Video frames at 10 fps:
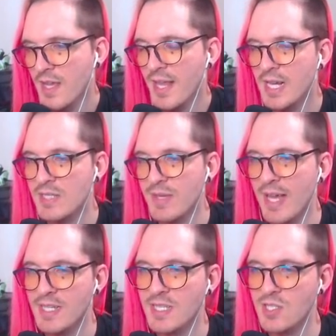That gives me
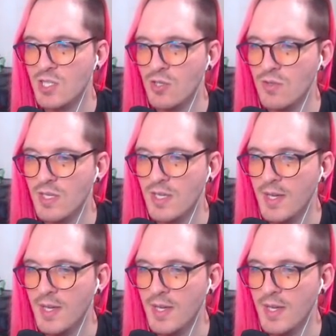access to the,